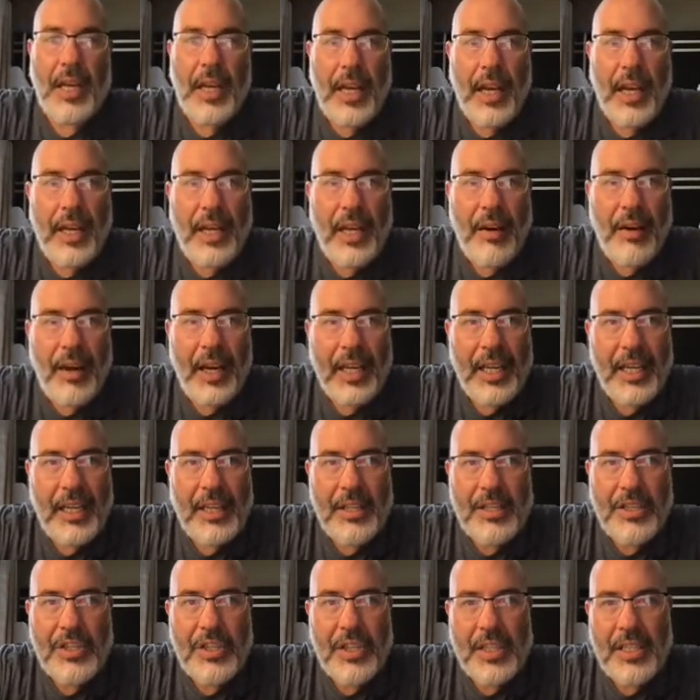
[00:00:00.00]
And now I can
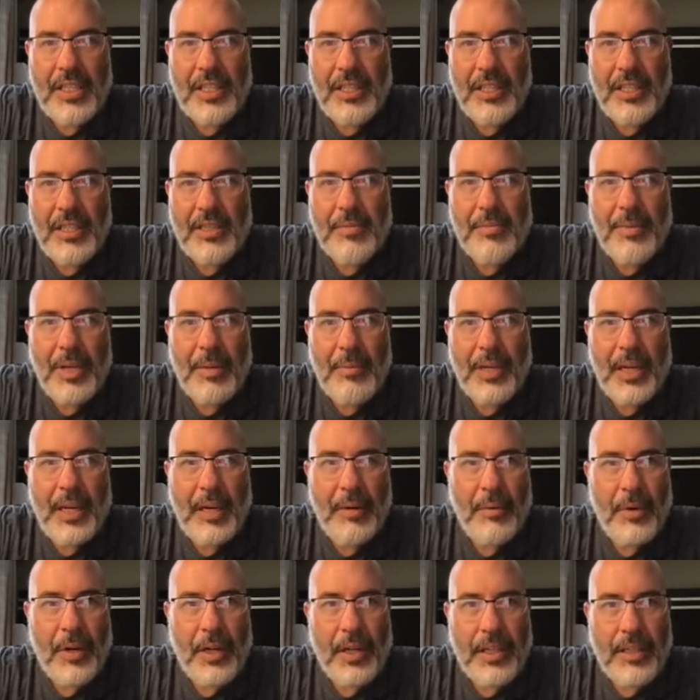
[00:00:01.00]
adjust this. Maybe I
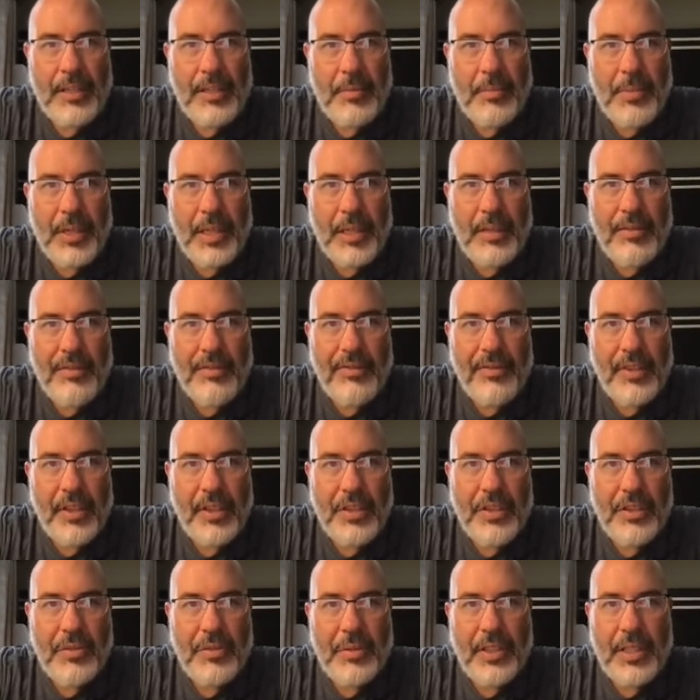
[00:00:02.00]
want it to be
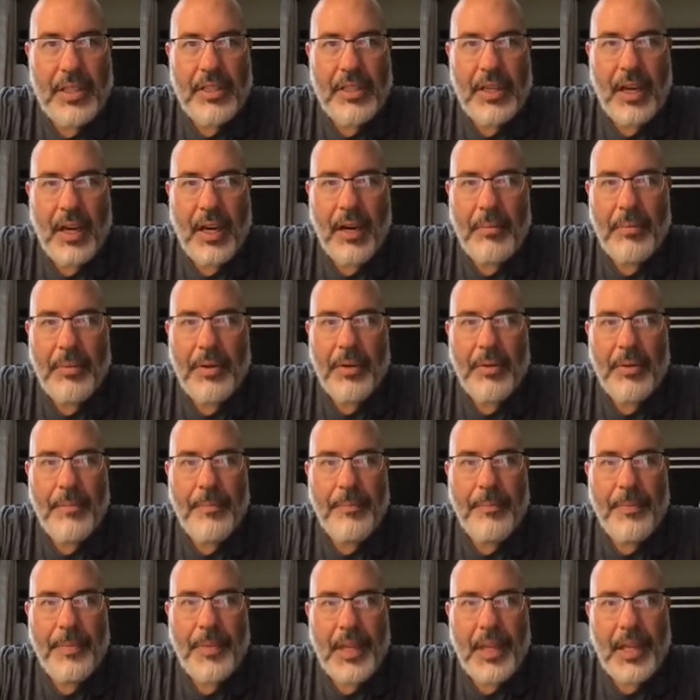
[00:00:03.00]
flush with the top
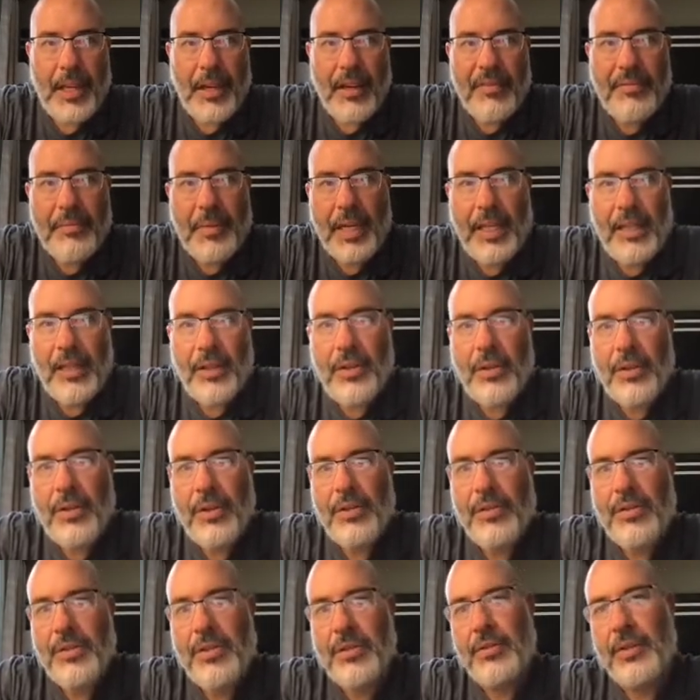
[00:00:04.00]
of my logo
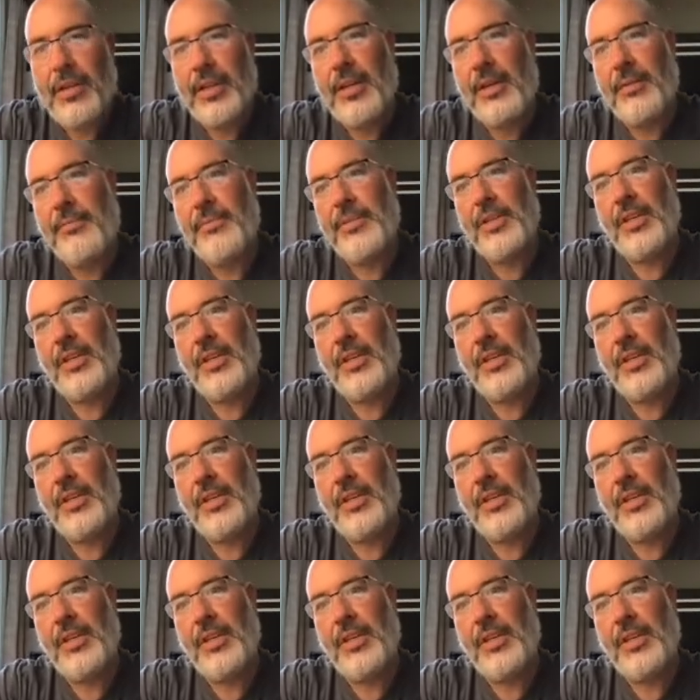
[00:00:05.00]
so it comes